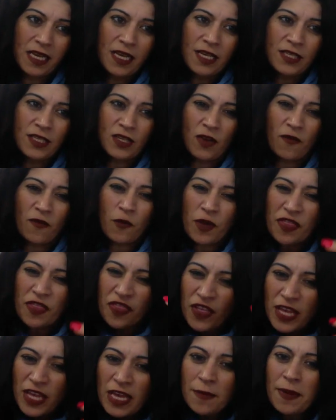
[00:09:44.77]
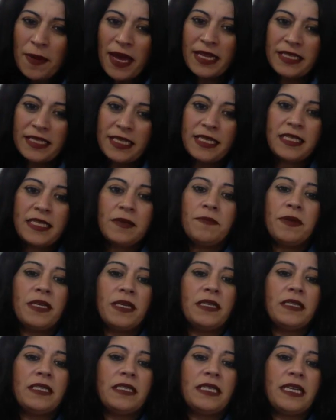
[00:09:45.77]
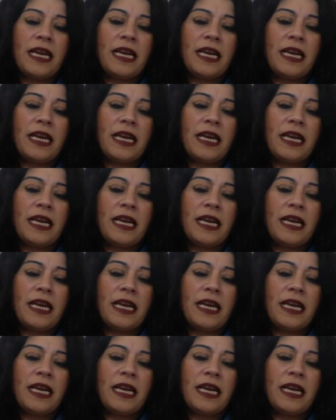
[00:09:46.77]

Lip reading: So if we think about disability